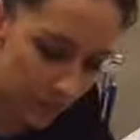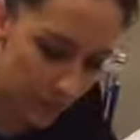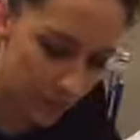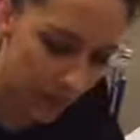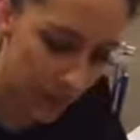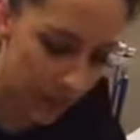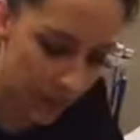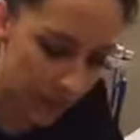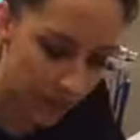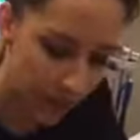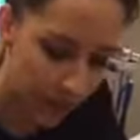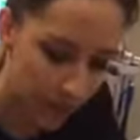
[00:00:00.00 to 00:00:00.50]

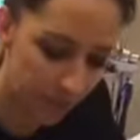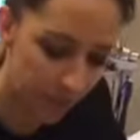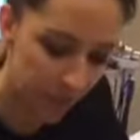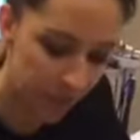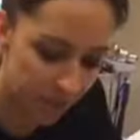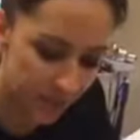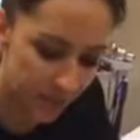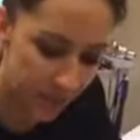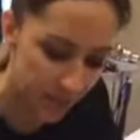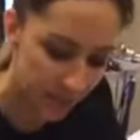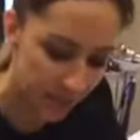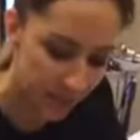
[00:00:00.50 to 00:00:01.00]
And the
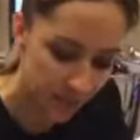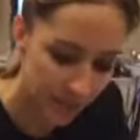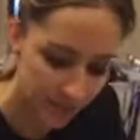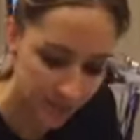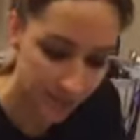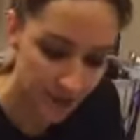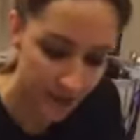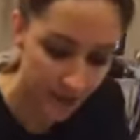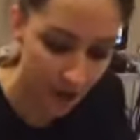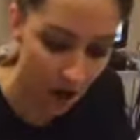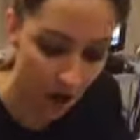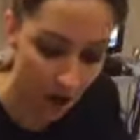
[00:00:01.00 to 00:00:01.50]
peptides, since
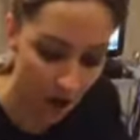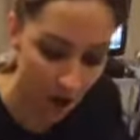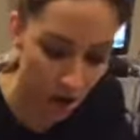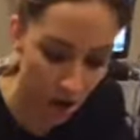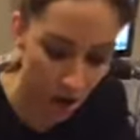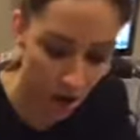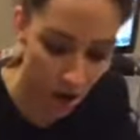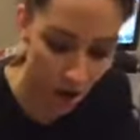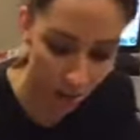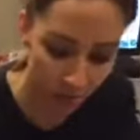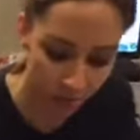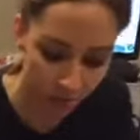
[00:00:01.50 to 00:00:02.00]
they are
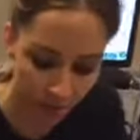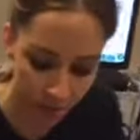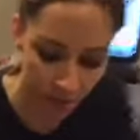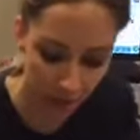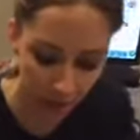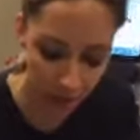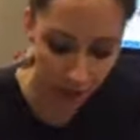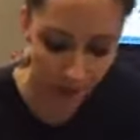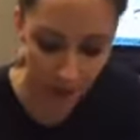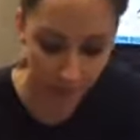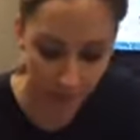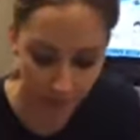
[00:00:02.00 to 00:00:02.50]
a
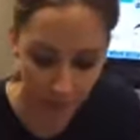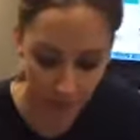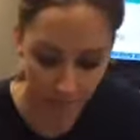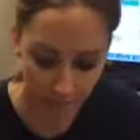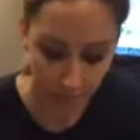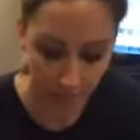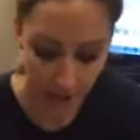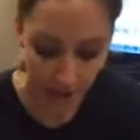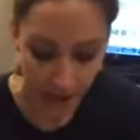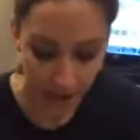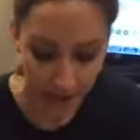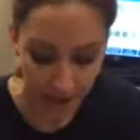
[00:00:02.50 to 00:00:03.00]
pretty
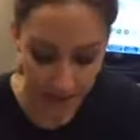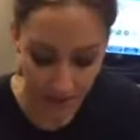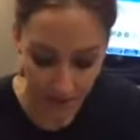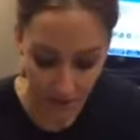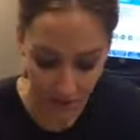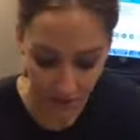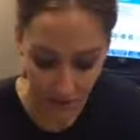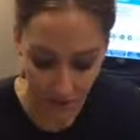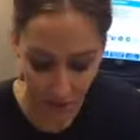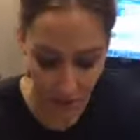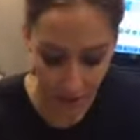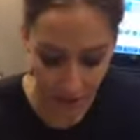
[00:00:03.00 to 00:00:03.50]
active
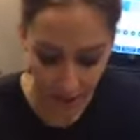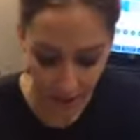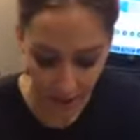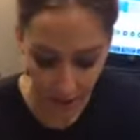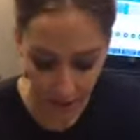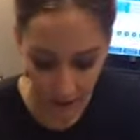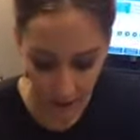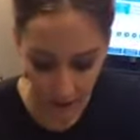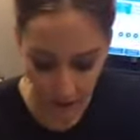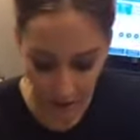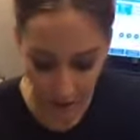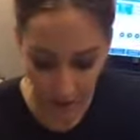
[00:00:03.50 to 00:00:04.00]

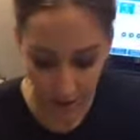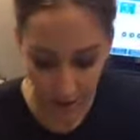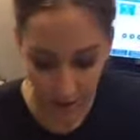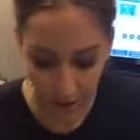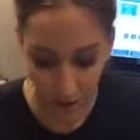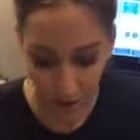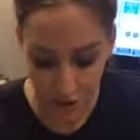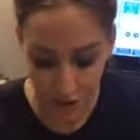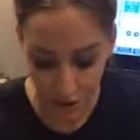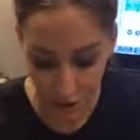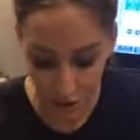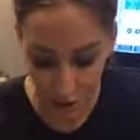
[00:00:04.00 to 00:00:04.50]
ingredient, they
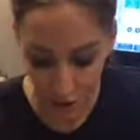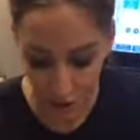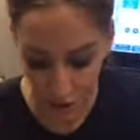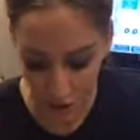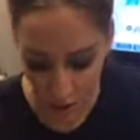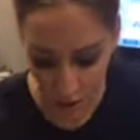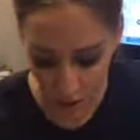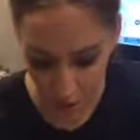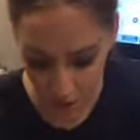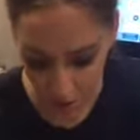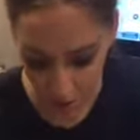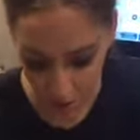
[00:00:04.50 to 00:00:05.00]
do
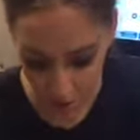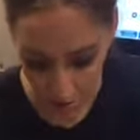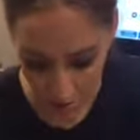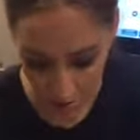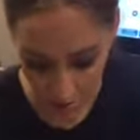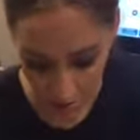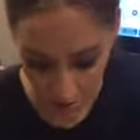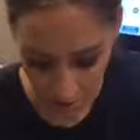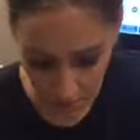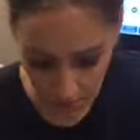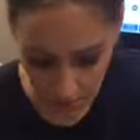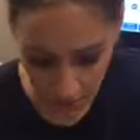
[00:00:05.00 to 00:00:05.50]

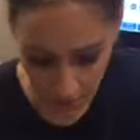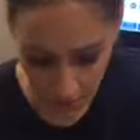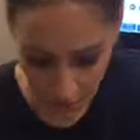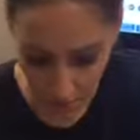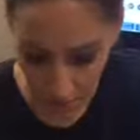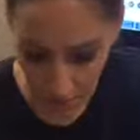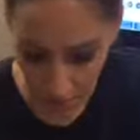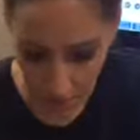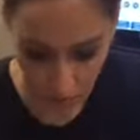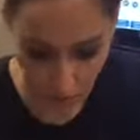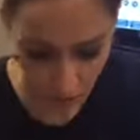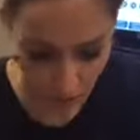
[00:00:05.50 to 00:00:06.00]
make
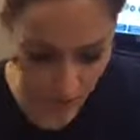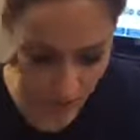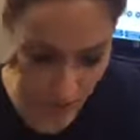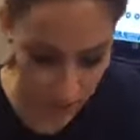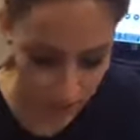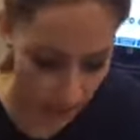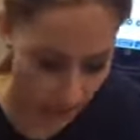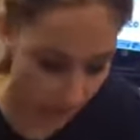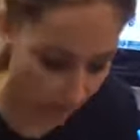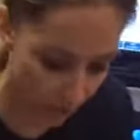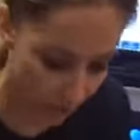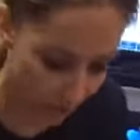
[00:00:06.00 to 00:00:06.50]
almost
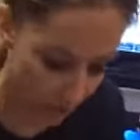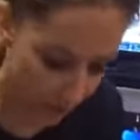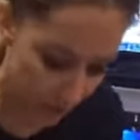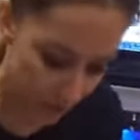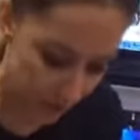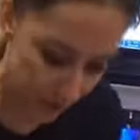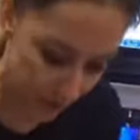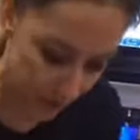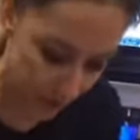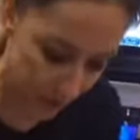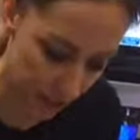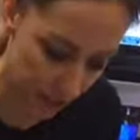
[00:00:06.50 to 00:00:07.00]
everybody's
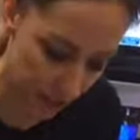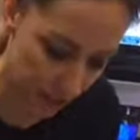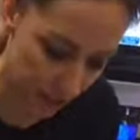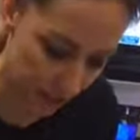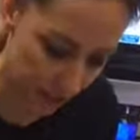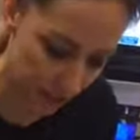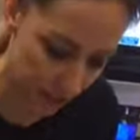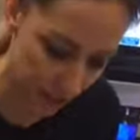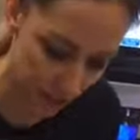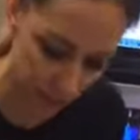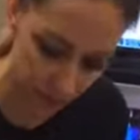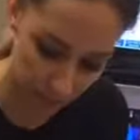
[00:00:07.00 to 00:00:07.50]
skin nice
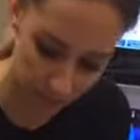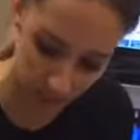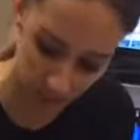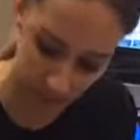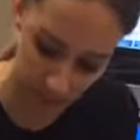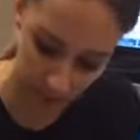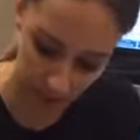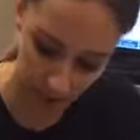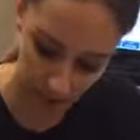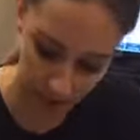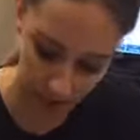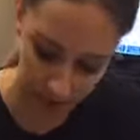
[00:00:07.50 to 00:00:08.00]
and pink
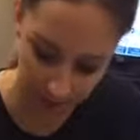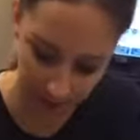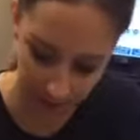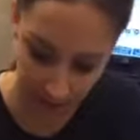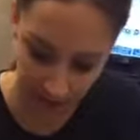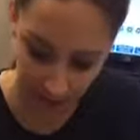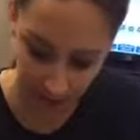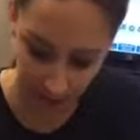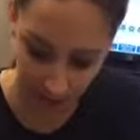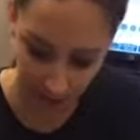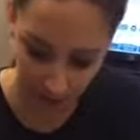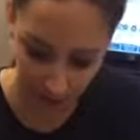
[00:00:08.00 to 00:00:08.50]
or
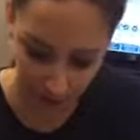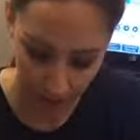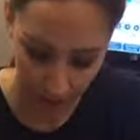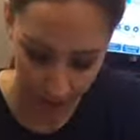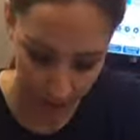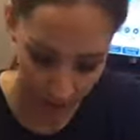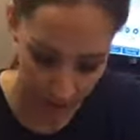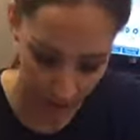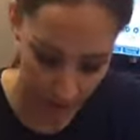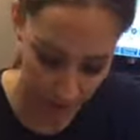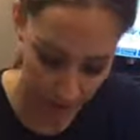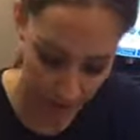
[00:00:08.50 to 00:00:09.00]
slightly
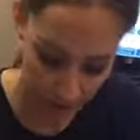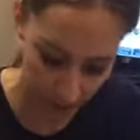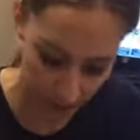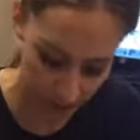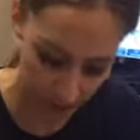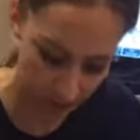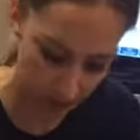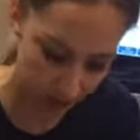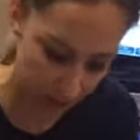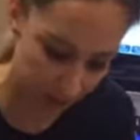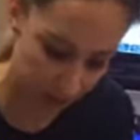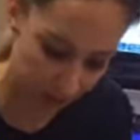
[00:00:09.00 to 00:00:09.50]
red, but
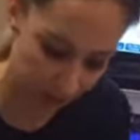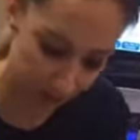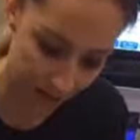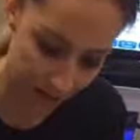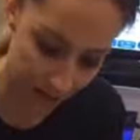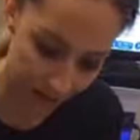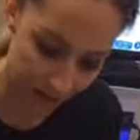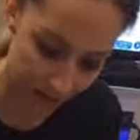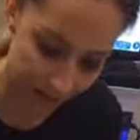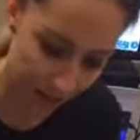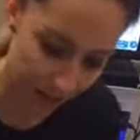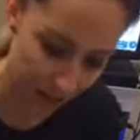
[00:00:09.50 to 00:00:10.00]
again, that
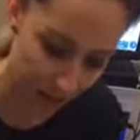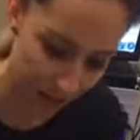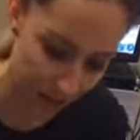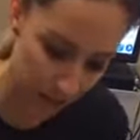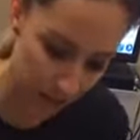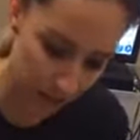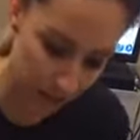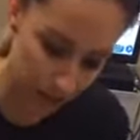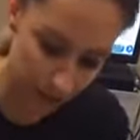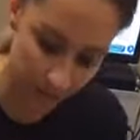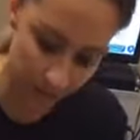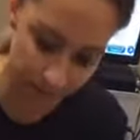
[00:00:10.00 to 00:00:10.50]

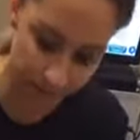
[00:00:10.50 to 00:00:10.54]
fades.